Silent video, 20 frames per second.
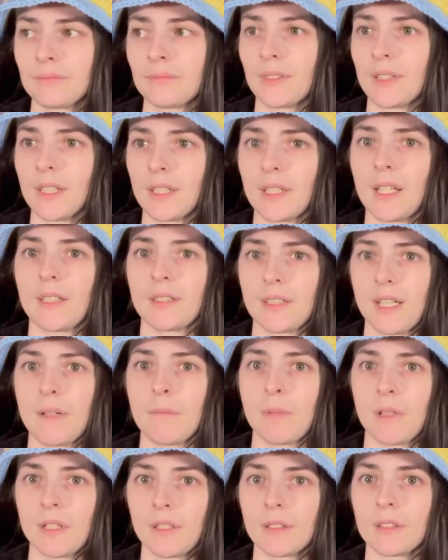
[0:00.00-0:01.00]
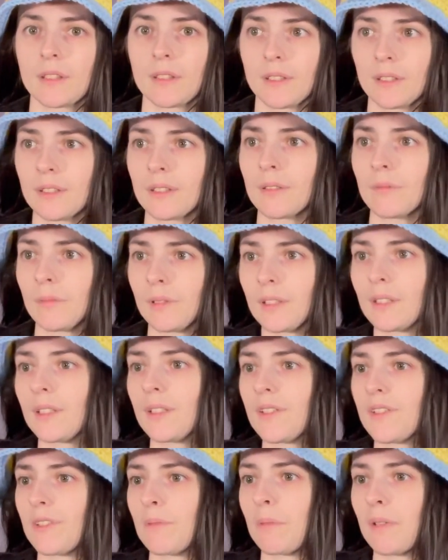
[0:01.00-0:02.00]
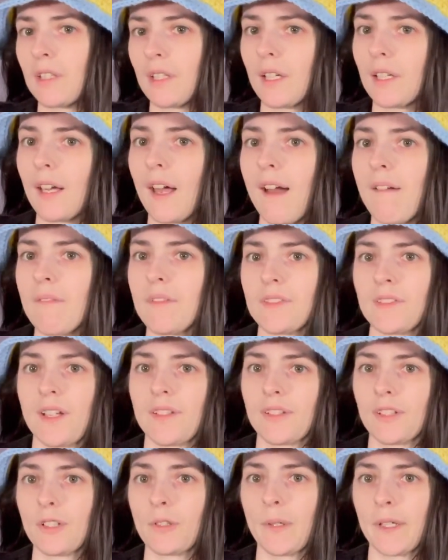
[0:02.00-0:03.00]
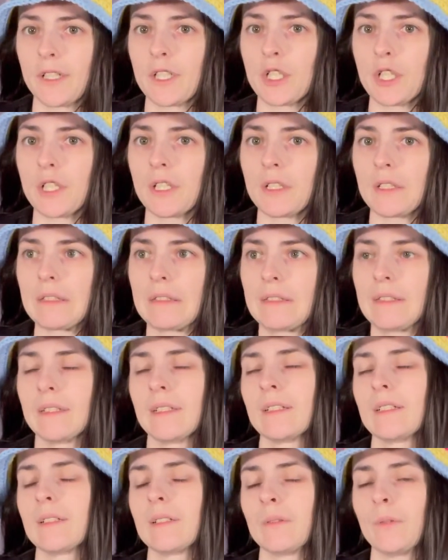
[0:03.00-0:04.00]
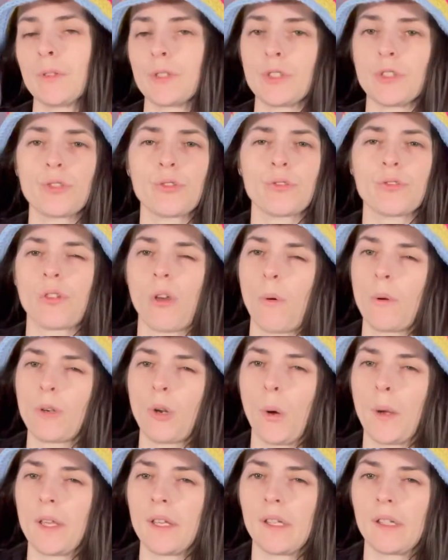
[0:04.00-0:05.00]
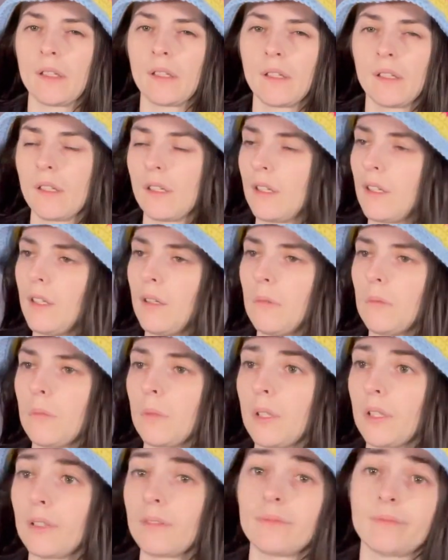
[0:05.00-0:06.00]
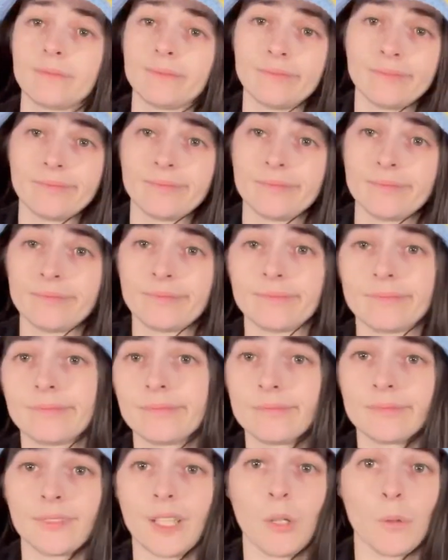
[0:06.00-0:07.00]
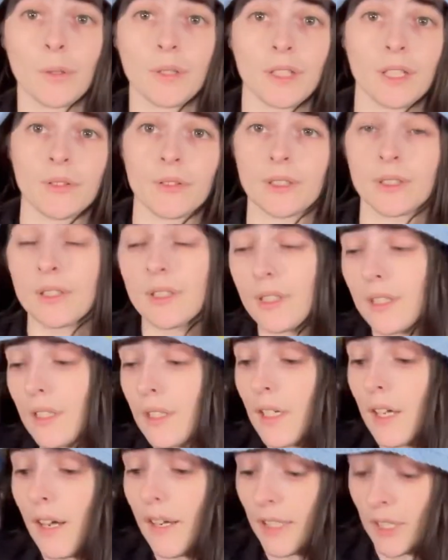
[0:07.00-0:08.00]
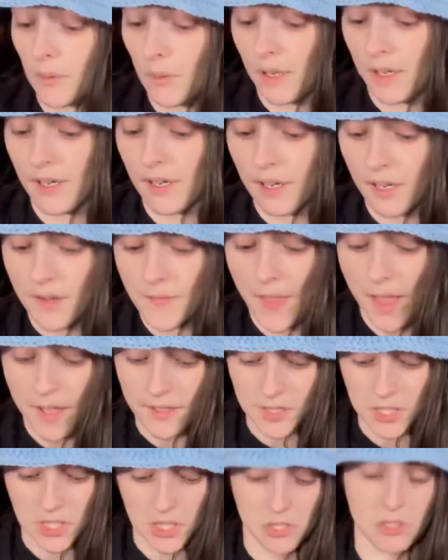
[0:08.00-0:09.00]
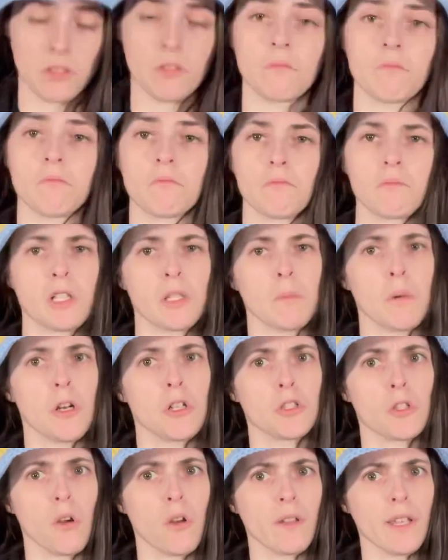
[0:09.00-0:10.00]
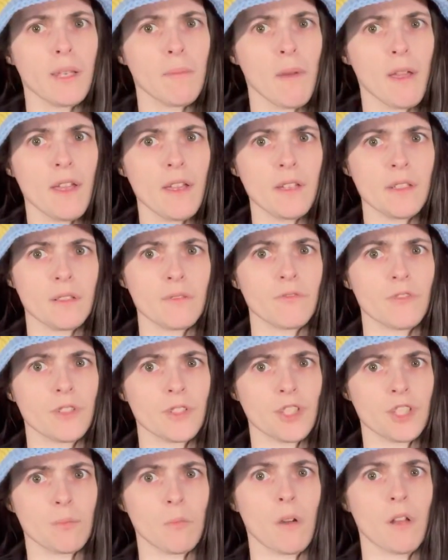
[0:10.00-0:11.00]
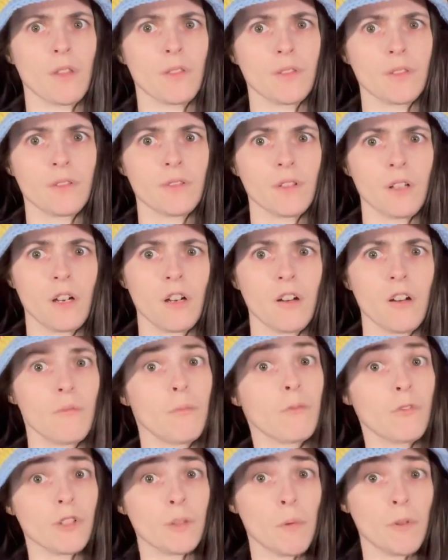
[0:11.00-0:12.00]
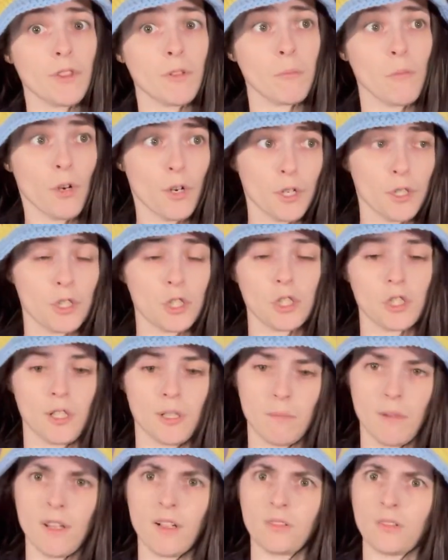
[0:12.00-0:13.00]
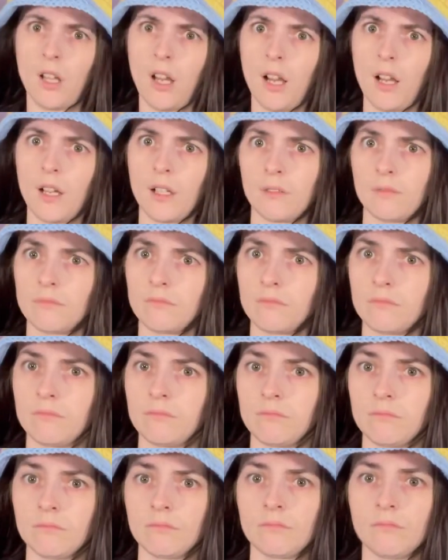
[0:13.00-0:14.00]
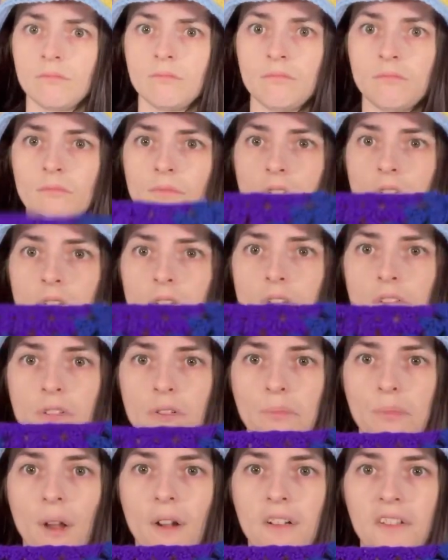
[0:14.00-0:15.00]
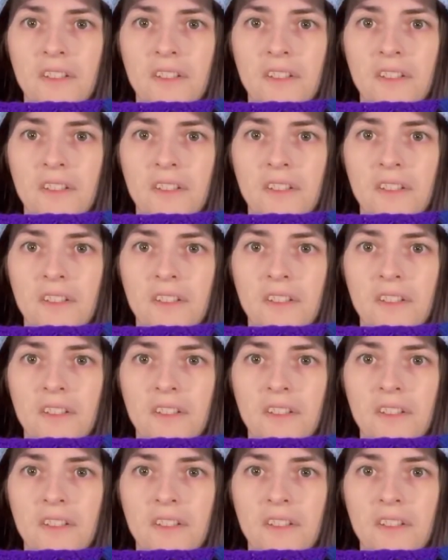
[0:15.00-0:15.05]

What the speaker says: and get that pink, because the pink I have is not the correct shade, which is so annoying, but whatever. Anyway, that's pretty much all I made for this month, for the month of March. I made a lot. So proud of